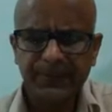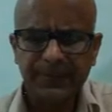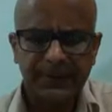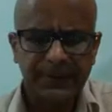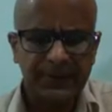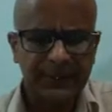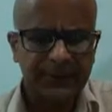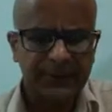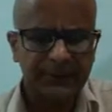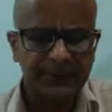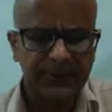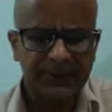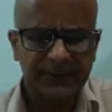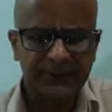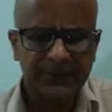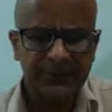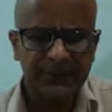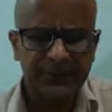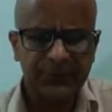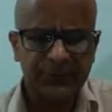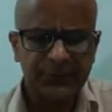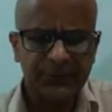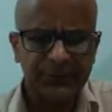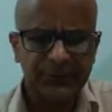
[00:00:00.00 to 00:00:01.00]
I will have to
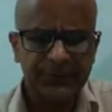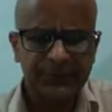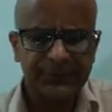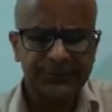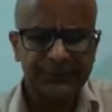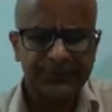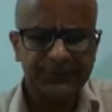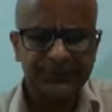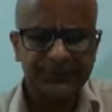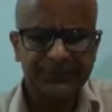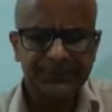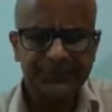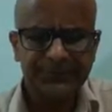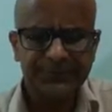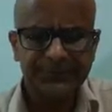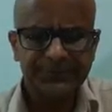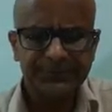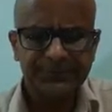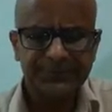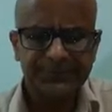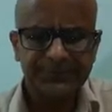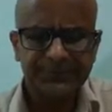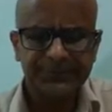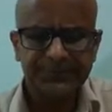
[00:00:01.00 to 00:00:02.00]
use
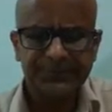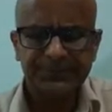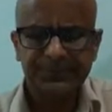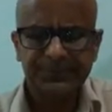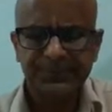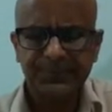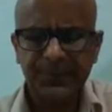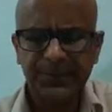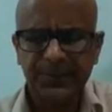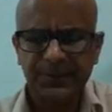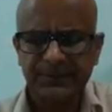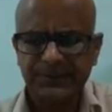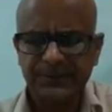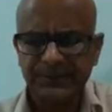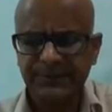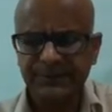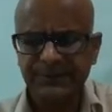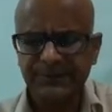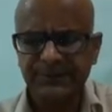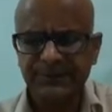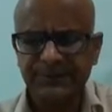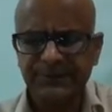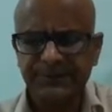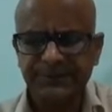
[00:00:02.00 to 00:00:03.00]
past tense.